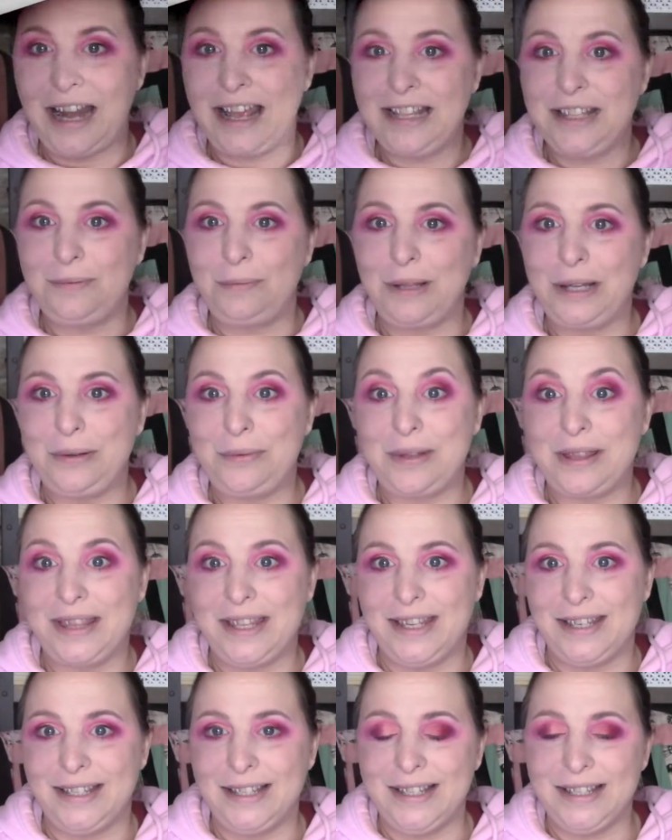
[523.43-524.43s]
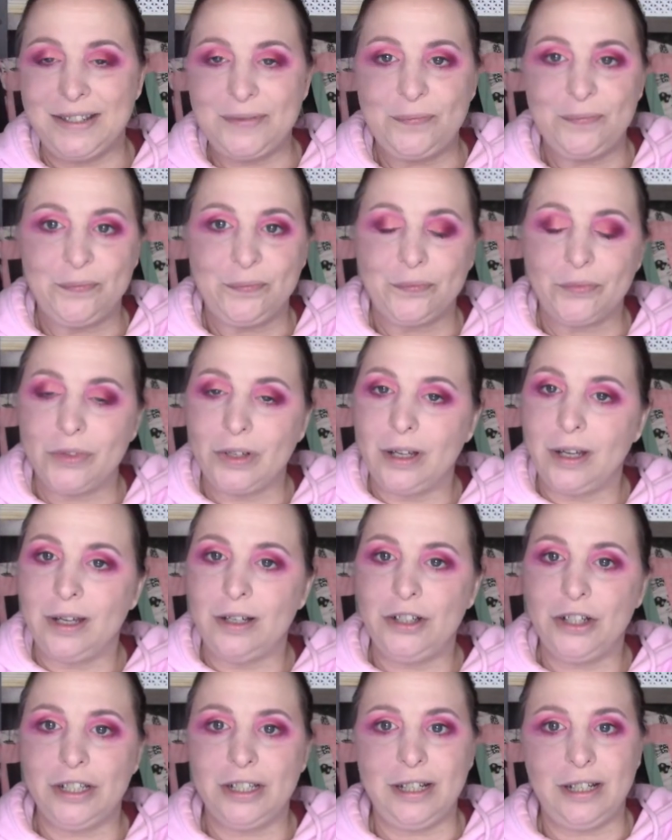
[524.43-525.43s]
let's play with this.
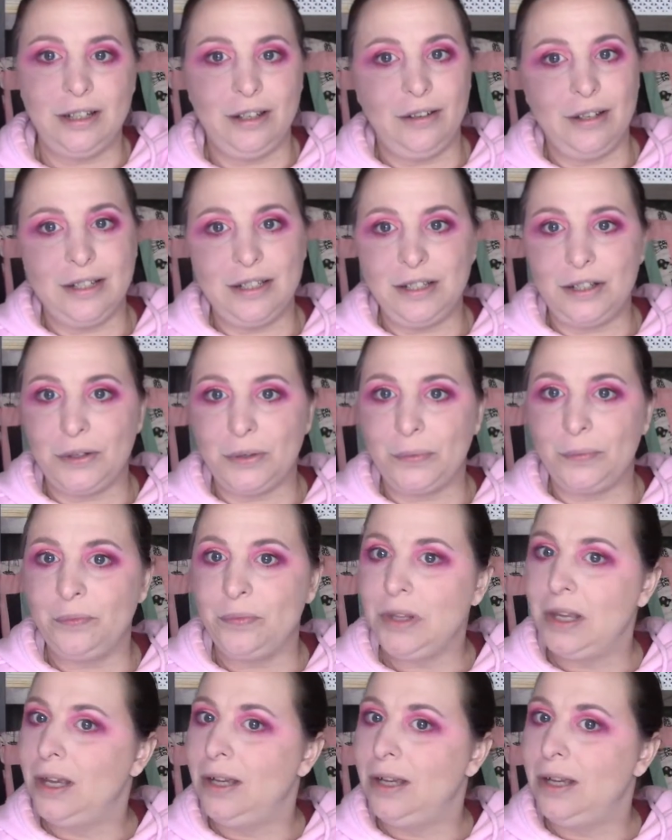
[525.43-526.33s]
Just to let you guys know,